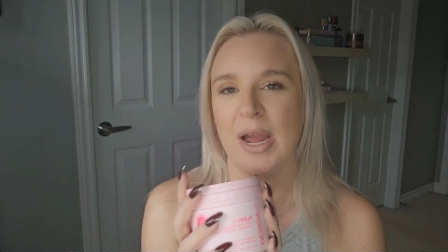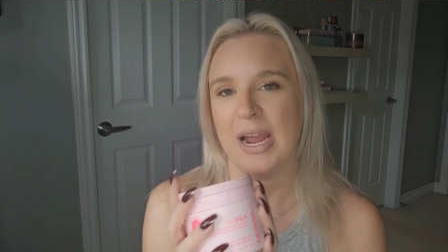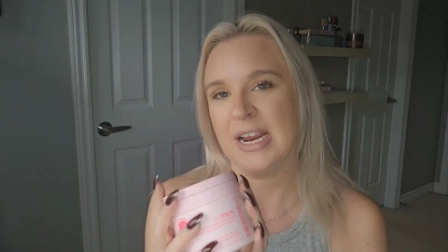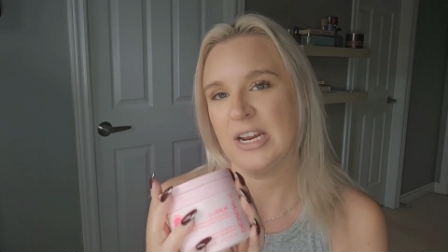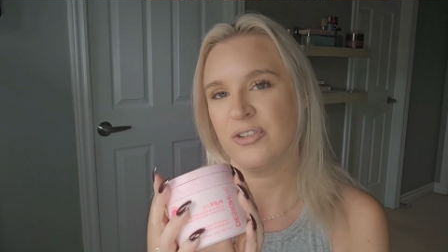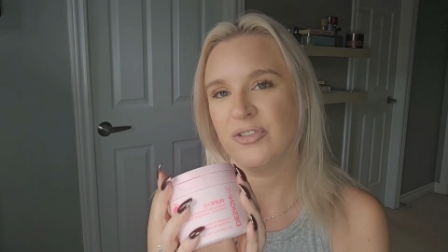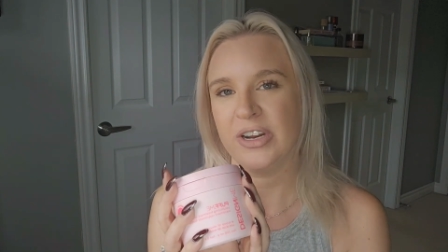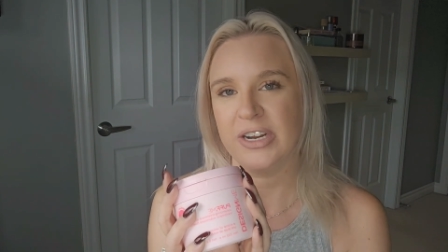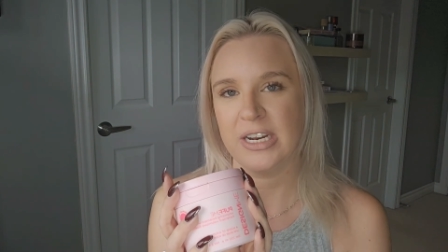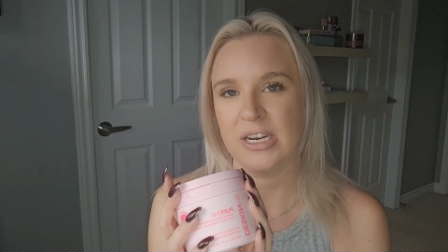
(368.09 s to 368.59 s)

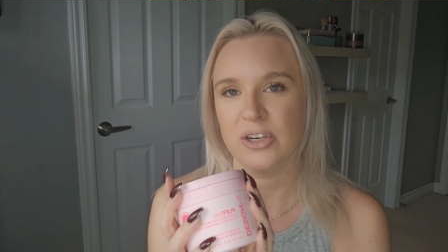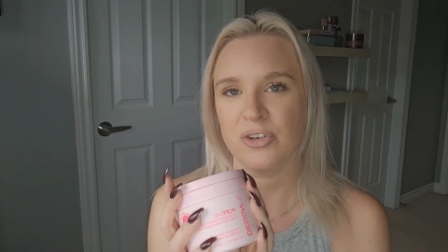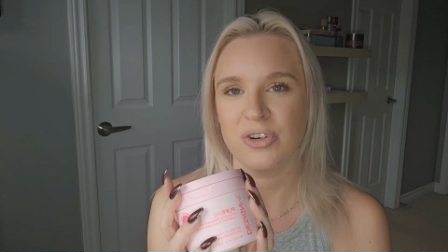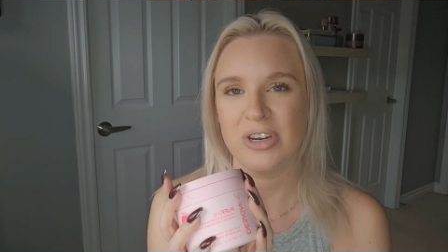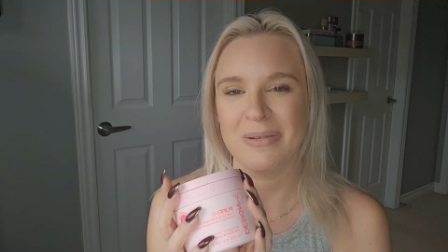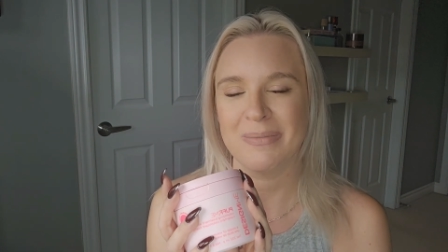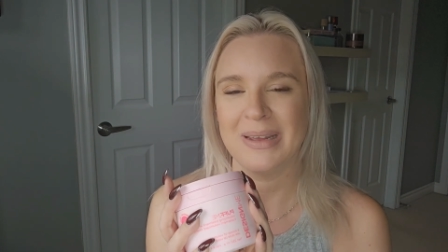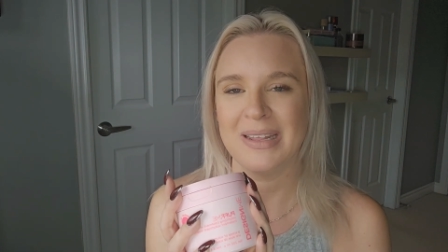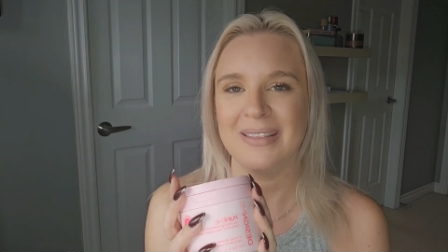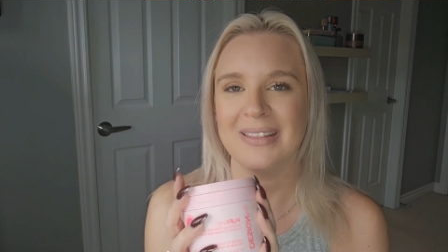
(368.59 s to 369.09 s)
hydrating
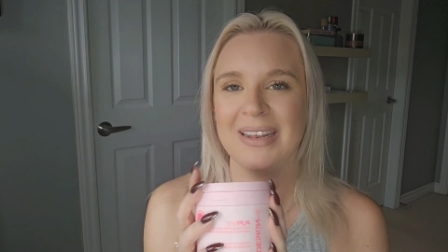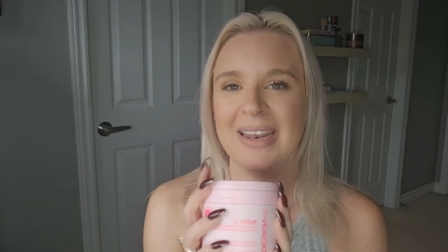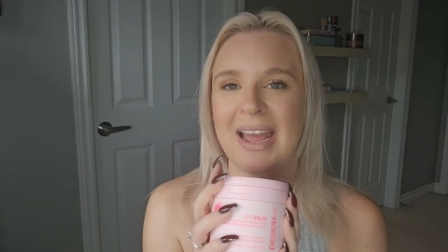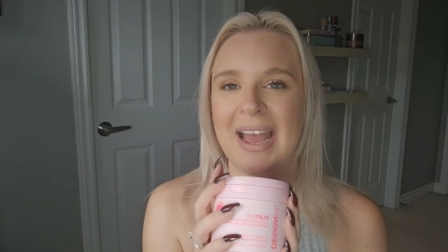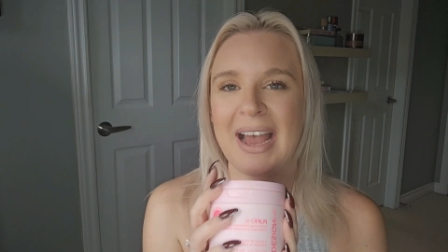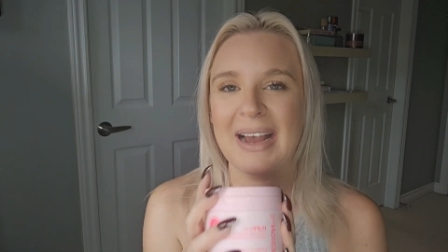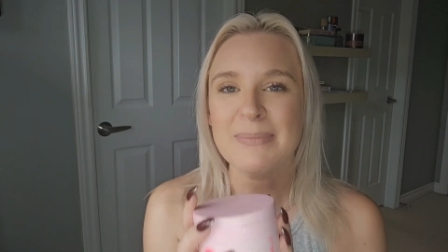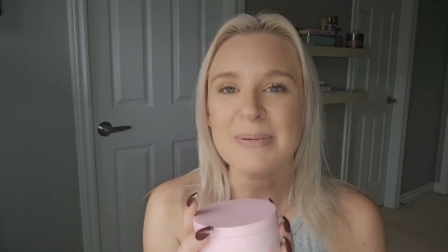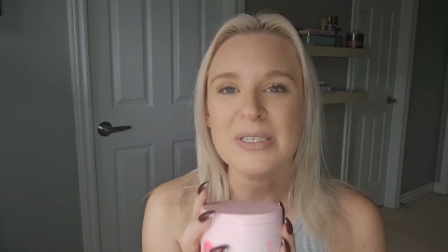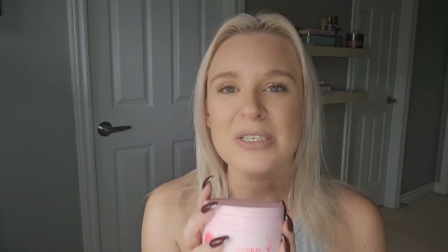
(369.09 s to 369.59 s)
treatment that
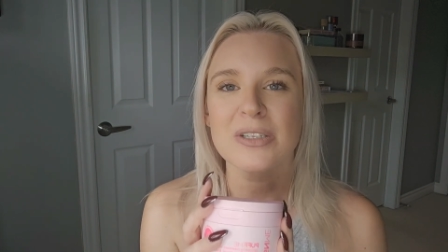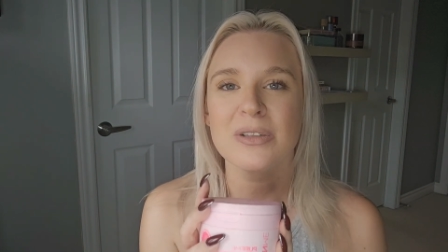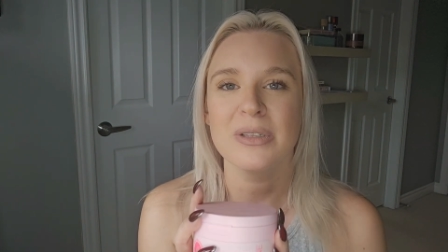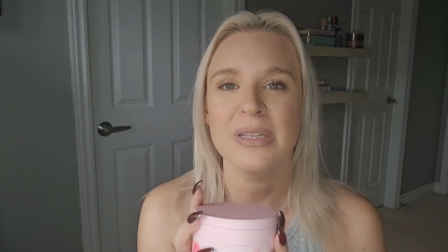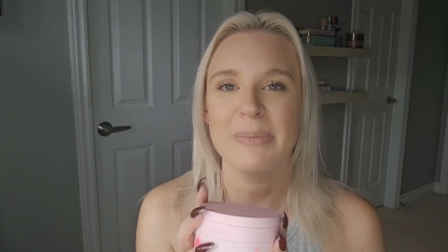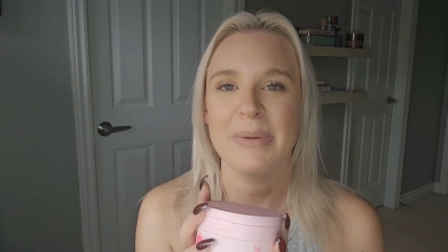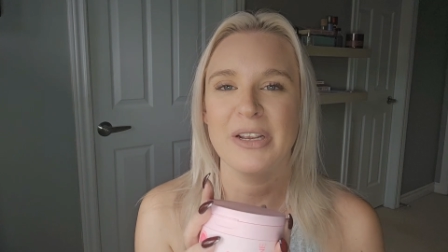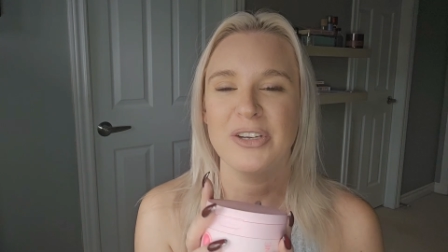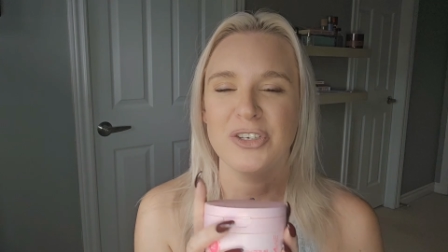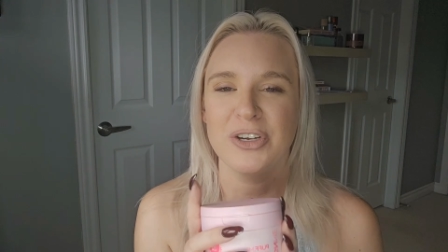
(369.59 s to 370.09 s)

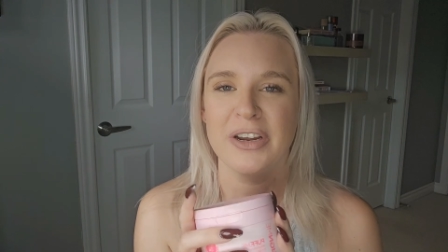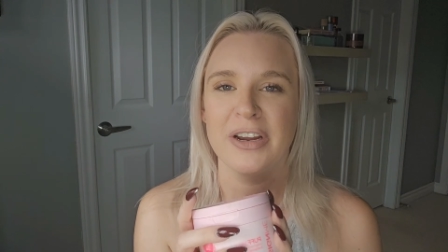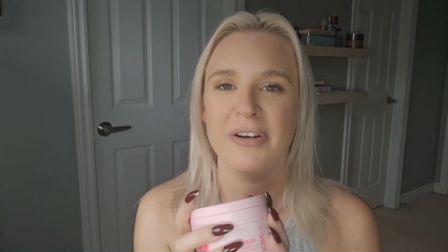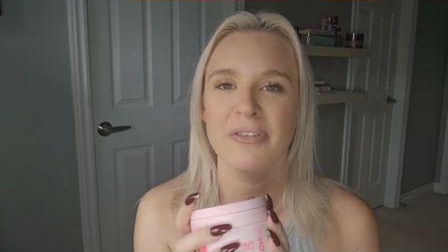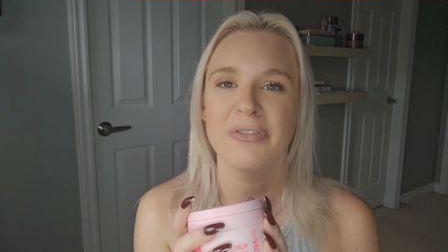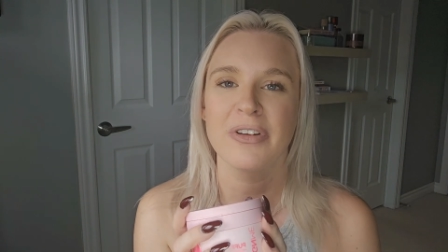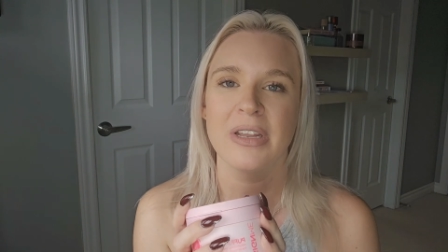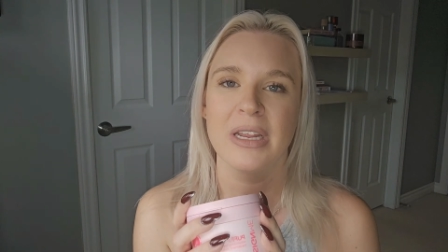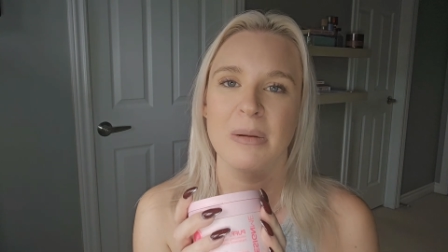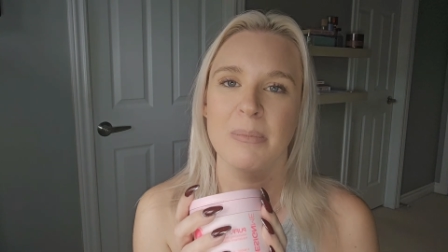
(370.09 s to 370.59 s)
absolutely makes your
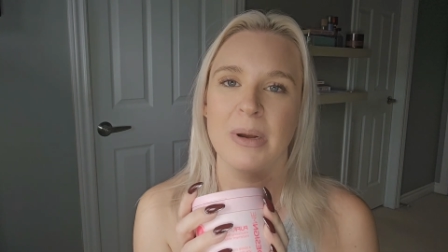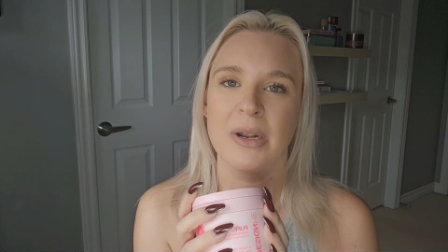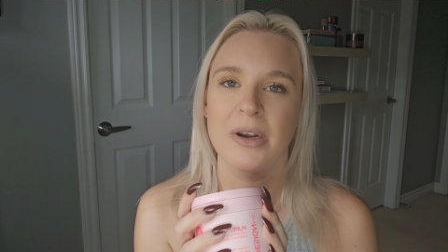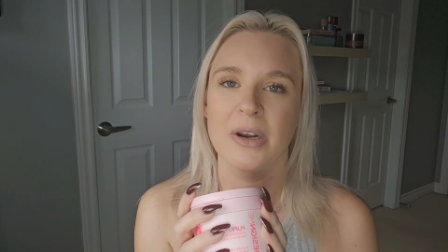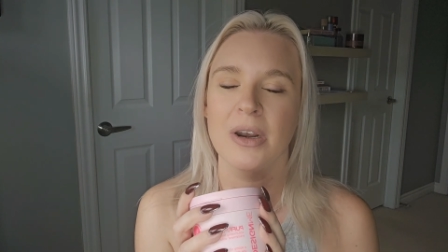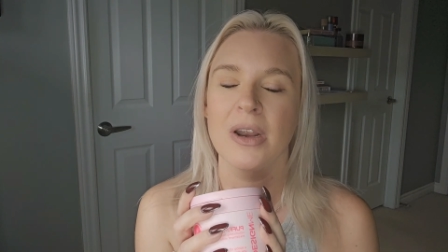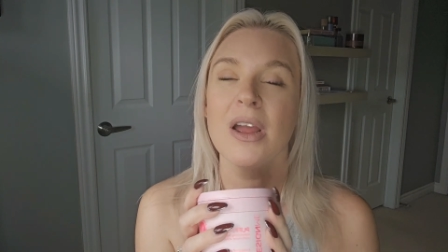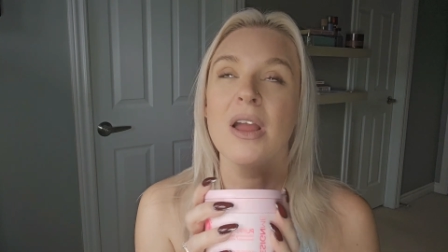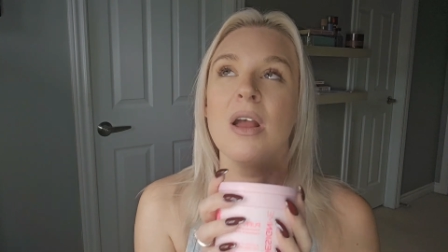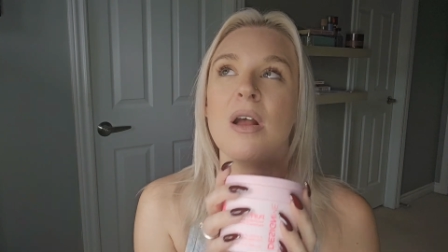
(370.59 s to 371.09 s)
hair feel like
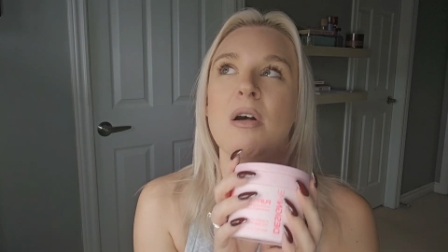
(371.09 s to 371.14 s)
butter